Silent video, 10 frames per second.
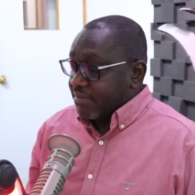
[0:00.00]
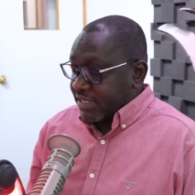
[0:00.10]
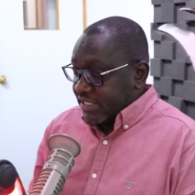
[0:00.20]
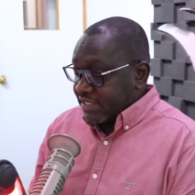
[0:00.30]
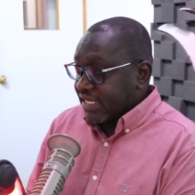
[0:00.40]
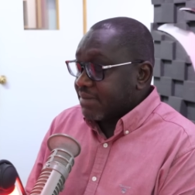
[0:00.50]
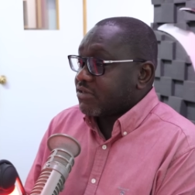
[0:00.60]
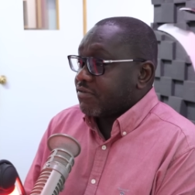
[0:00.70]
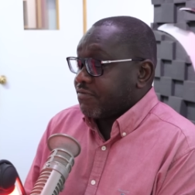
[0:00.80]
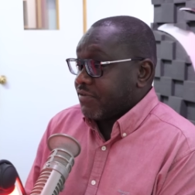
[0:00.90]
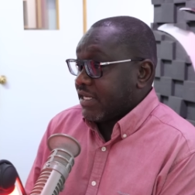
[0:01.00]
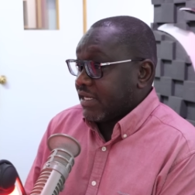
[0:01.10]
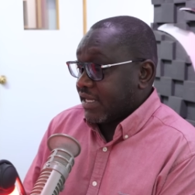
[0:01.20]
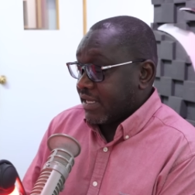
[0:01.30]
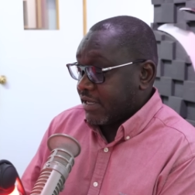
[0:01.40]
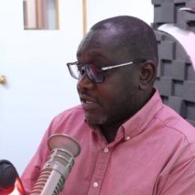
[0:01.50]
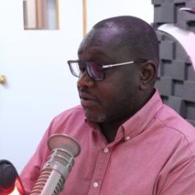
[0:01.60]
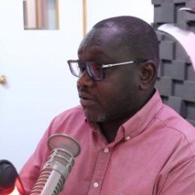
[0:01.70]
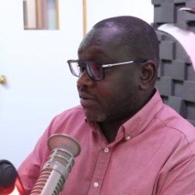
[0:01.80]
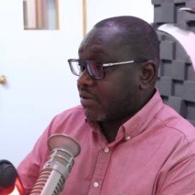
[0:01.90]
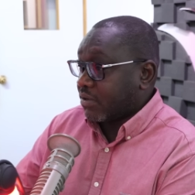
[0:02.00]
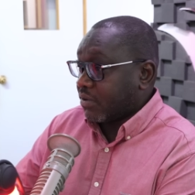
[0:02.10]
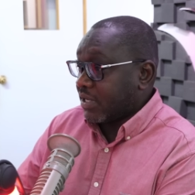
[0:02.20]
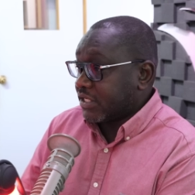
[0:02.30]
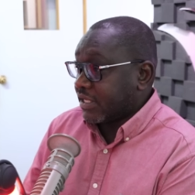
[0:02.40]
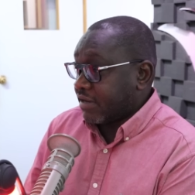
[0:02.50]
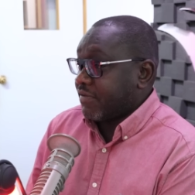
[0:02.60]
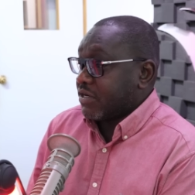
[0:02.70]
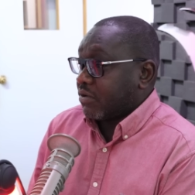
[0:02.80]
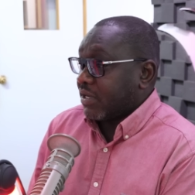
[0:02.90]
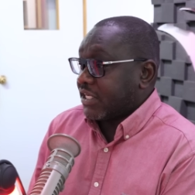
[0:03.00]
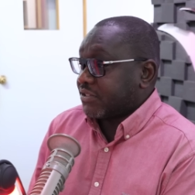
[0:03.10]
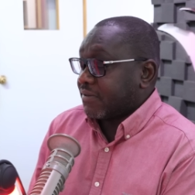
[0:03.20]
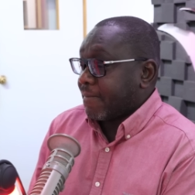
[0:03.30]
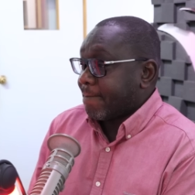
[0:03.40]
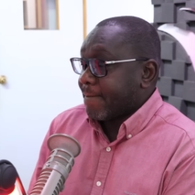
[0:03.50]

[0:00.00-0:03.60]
But in terms of real, uh, you know, collect, revenue collection,